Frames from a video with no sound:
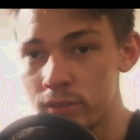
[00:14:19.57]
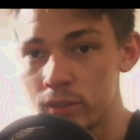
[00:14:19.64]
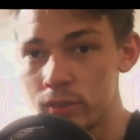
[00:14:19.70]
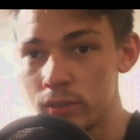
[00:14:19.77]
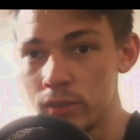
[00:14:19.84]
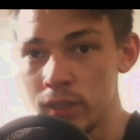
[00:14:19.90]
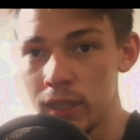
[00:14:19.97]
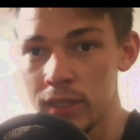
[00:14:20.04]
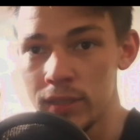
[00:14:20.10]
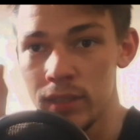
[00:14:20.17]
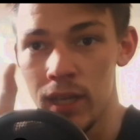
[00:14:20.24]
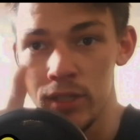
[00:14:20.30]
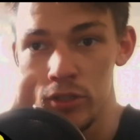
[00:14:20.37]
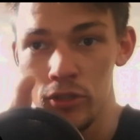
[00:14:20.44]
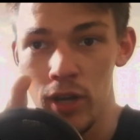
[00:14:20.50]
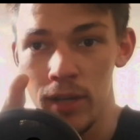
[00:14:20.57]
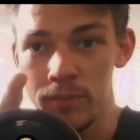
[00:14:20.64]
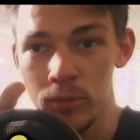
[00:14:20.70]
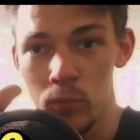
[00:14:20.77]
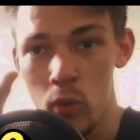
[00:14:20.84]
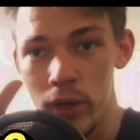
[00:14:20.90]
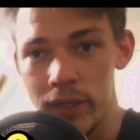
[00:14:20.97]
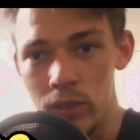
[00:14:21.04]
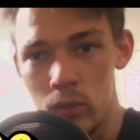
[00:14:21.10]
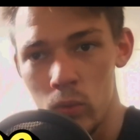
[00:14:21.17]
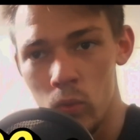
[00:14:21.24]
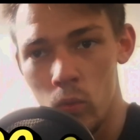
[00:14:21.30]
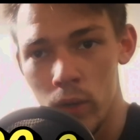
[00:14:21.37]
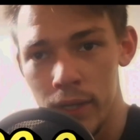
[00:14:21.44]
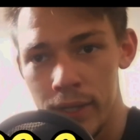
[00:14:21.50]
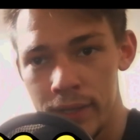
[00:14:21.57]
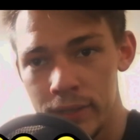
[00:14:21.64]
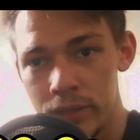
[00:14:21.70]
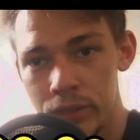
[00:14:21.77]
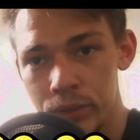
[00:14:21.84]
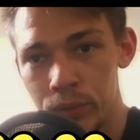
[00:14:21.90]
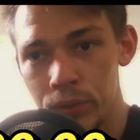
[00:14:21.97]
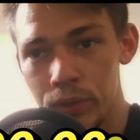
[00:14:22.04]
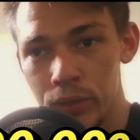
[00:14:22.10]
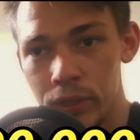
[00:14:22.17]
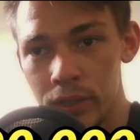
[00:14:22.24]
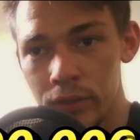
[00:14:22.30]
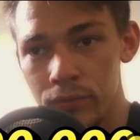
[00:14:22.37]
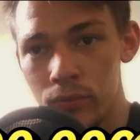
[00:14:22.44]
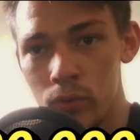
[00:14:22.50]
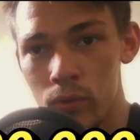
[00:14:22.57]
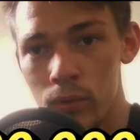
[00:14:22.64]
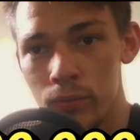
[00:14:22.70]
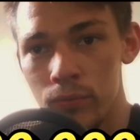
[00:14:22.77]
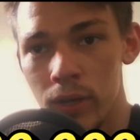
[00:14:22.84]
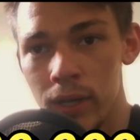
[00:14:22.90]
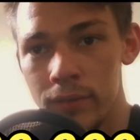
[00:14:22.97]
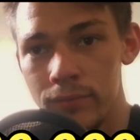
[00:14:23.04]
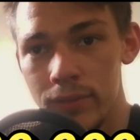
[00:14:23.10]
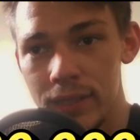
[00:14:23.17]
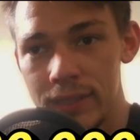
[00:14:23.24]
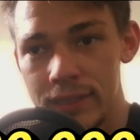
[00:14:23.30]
So you get 100 grams, 1, 2, 3, 4, 5,